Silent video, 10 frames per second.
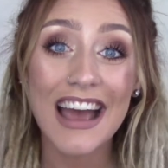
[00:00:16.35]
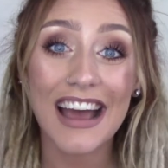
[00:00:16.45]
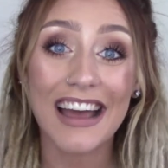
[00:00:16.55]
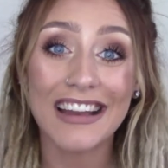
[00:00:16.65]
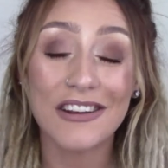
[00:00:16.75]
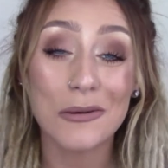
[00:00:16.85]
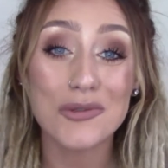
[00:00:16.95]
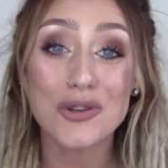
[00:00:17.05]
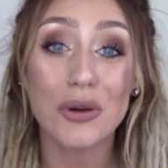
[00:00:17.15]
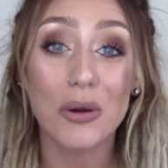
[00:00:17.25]
and I'm
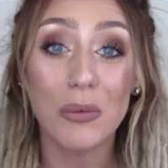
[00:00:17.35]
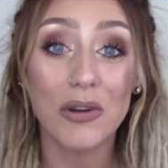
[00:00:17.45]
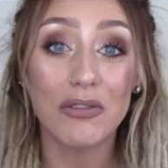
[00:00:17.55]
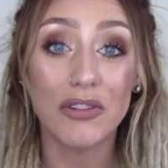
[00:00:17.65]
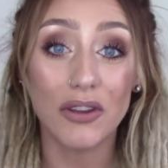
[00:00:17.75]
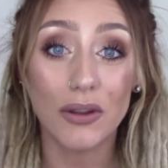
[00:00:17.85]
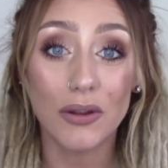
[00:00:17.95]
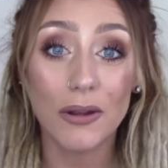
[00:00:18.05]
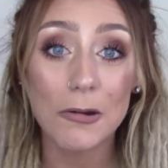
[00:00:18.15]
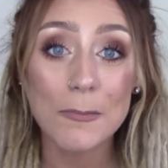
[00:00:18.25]
sure it will for you.